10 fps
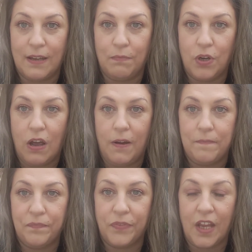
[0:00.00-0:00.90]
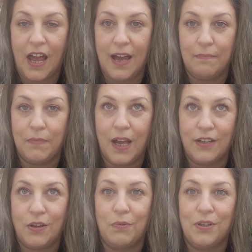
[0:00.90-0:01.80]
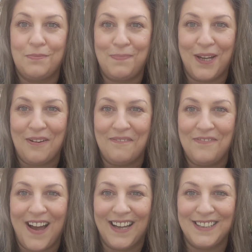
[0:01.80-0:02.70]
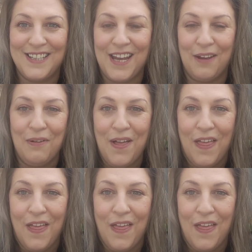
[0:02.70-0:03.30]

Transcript: I'm not I don't want to be confined to